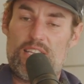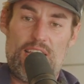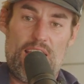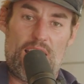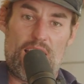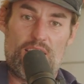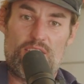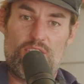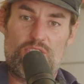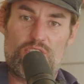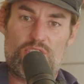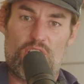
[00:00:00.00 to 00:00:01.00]
Yeah, and
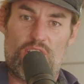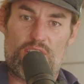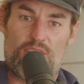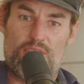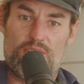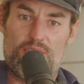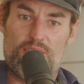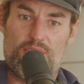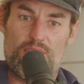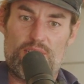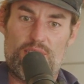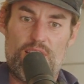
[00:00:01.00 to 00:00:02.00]
you just like
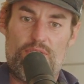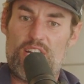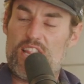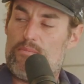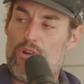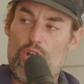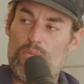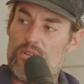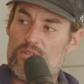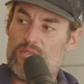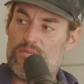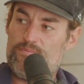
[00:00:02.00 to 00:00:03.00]
living in the
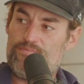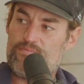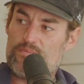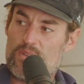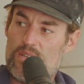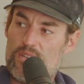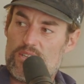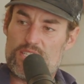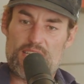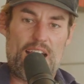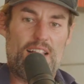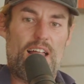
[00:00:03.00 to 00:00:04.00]
moment.
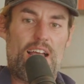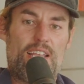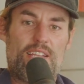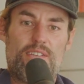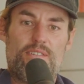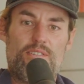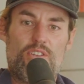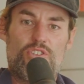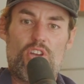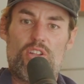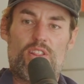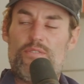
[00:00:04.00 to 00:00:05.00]
Because LA, you
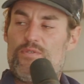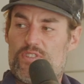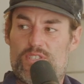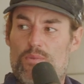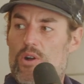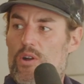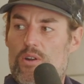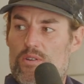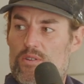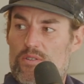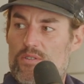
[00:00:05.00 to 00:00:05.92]
don't live for tomorrow.